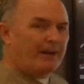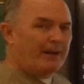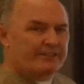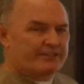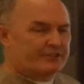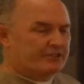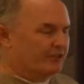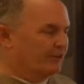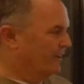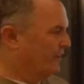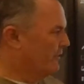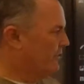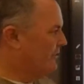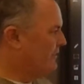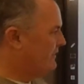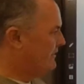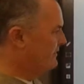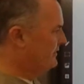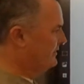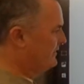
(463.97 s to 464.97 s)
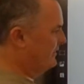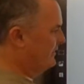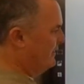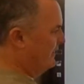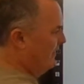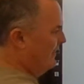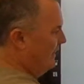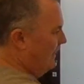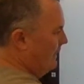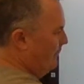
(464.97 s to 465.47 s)
by 2,
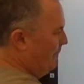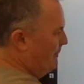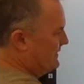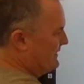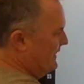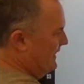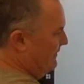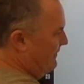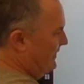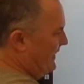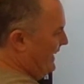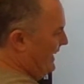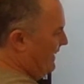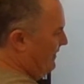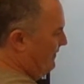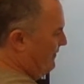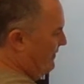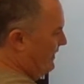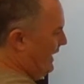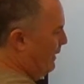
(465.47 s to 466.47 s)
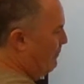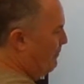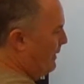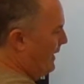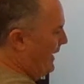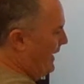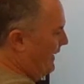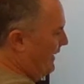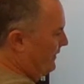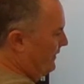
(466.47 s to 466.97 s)
let me see if I have that
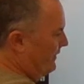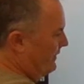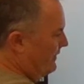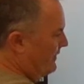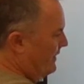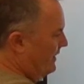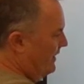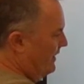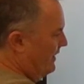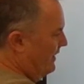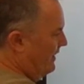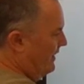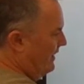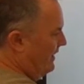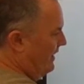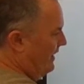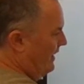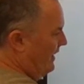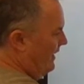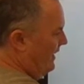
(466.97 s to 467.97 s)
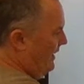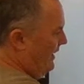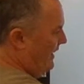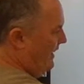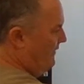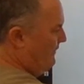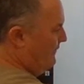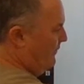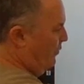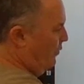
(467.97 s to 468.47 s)
pattern.
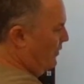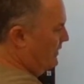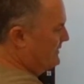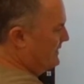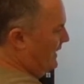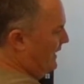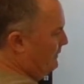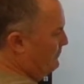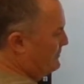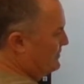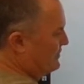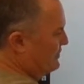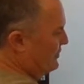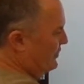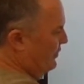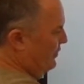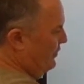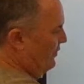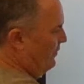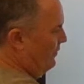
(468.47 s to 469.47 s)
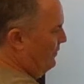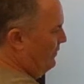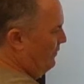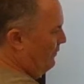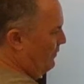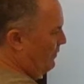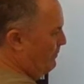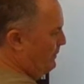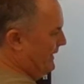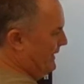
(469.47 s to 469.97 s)
And 4 times 2
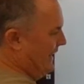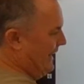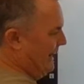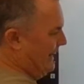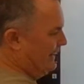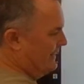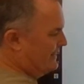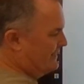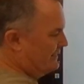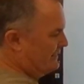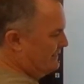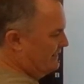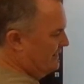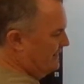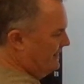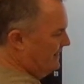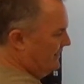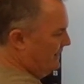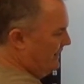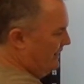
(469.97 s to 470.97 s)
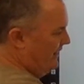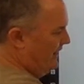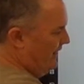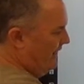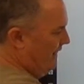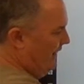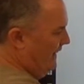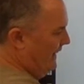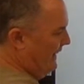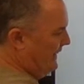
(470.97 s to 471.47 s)
would be 8.
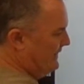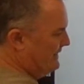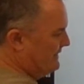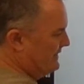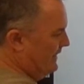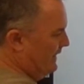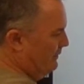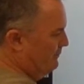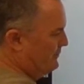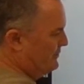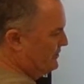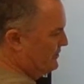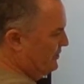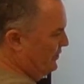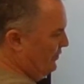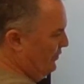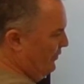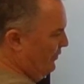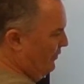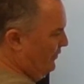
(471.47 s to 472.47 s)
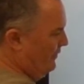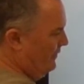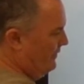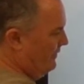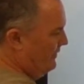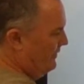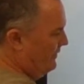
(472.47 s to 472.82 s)
8 times 2